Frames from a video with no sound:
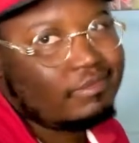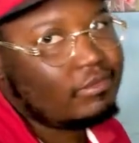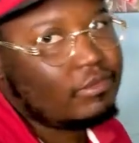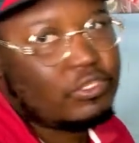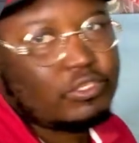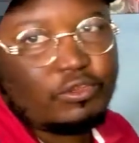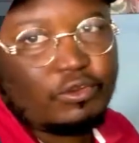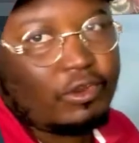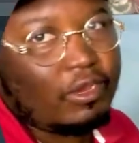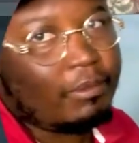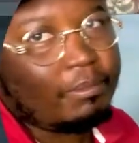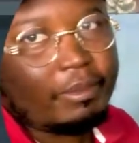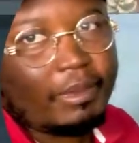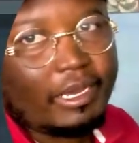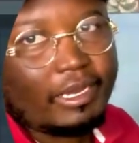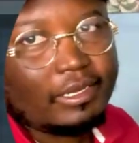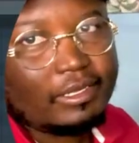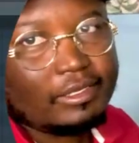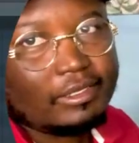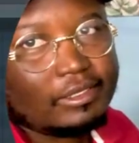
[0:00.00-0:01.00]
Do not
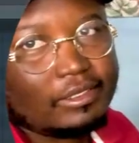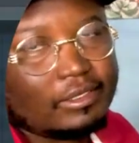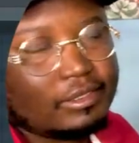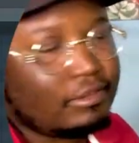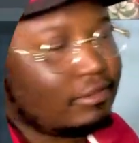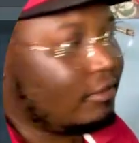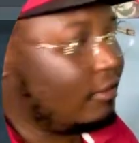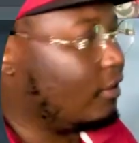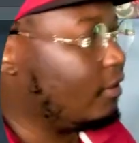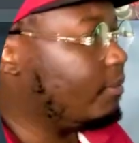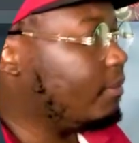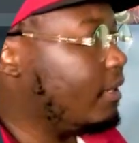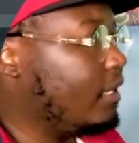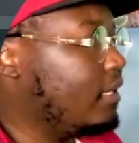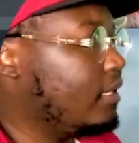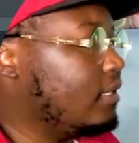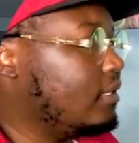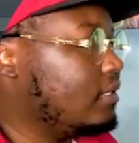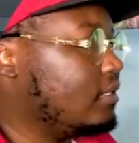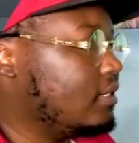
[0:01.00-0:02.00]
panic,
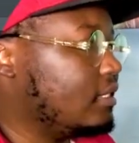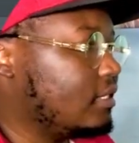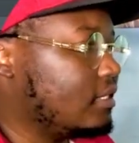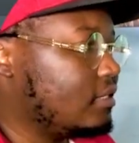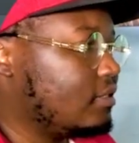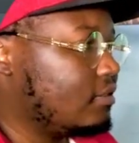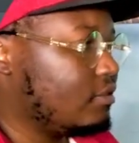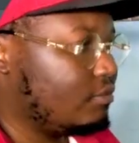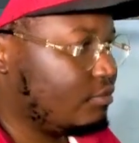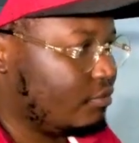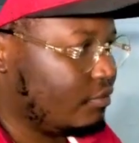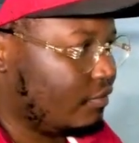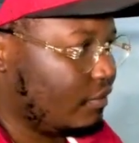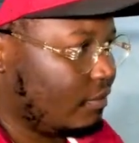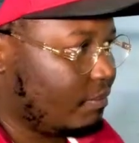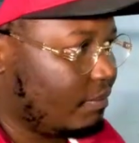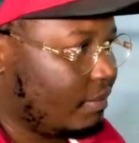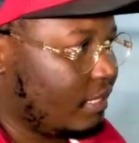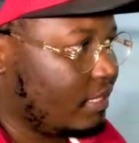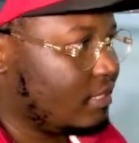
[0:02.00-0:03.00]
just remove
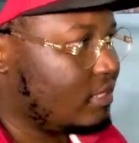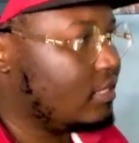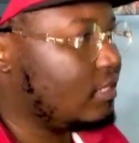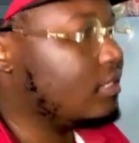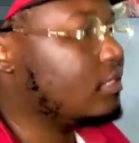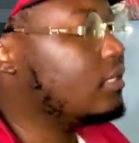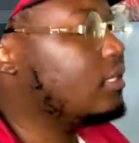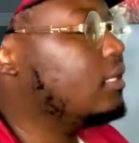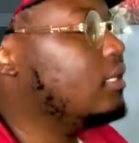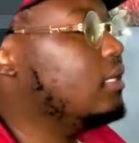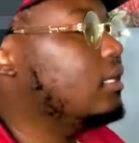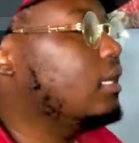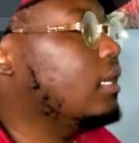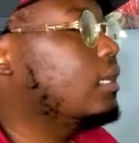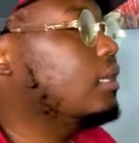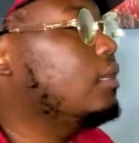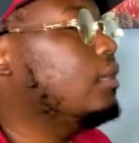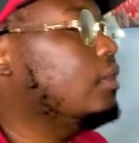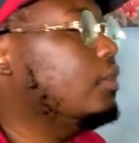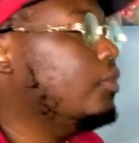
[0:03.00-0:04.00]
the pattern, and
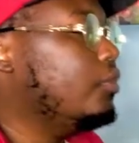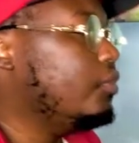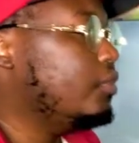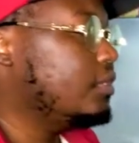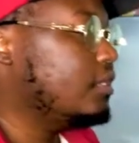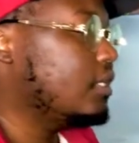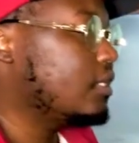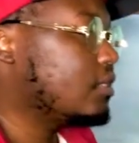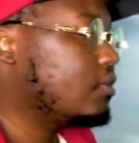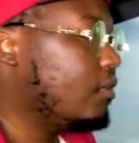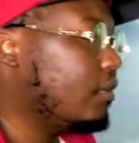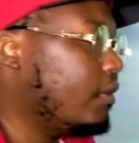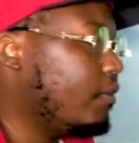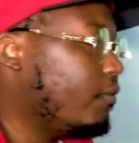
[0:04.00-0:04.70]
then you're just gonna